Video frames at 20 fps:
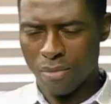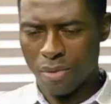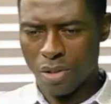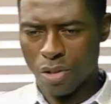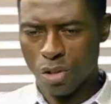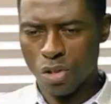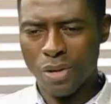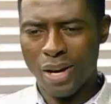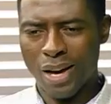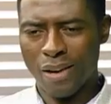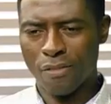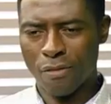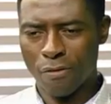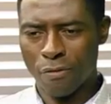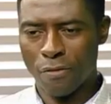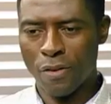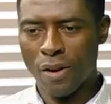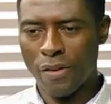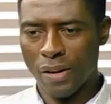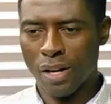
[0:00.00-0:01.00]
You know, you have a
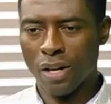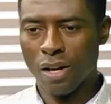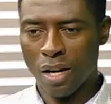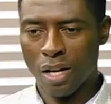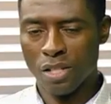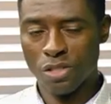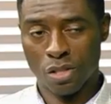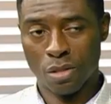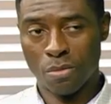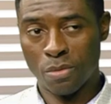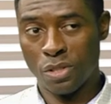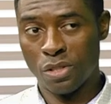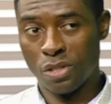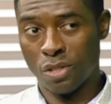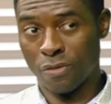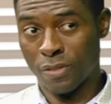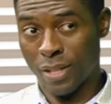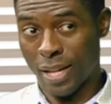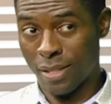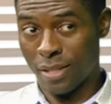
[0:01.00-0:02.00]
very large community
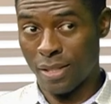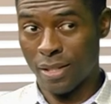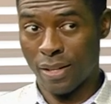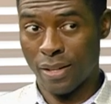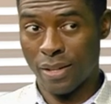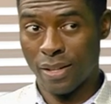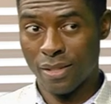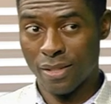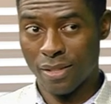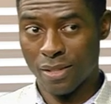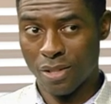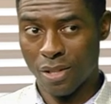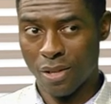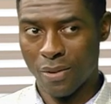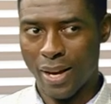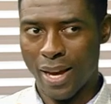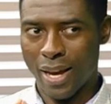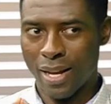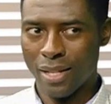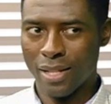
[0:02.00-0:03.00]
of Nigerians. So
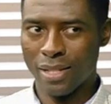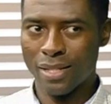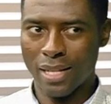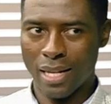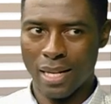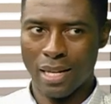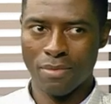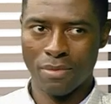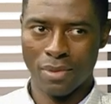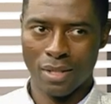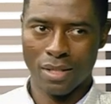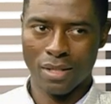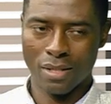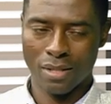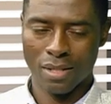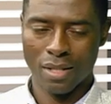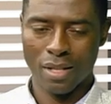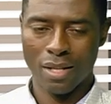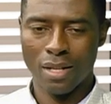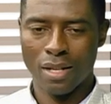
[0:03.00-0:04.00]
anytime
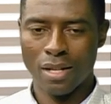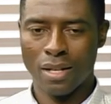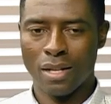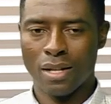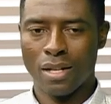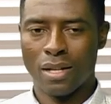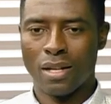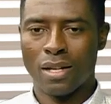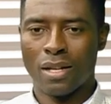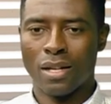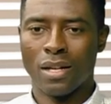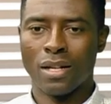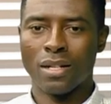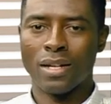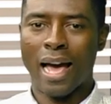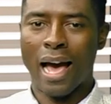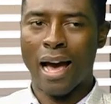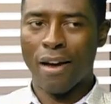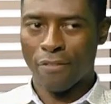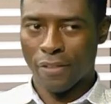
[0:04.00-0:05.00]
there's an
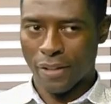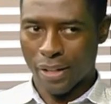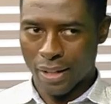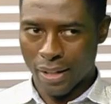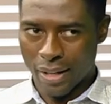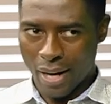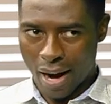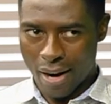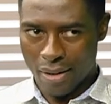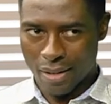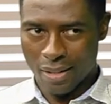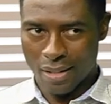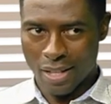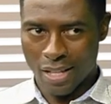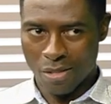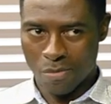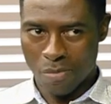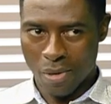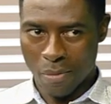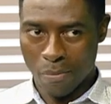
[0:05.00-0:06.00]
African character
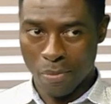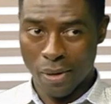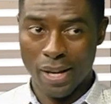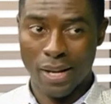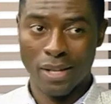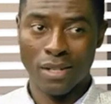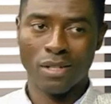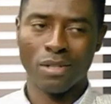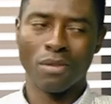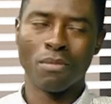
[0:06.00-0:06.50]
that's being played,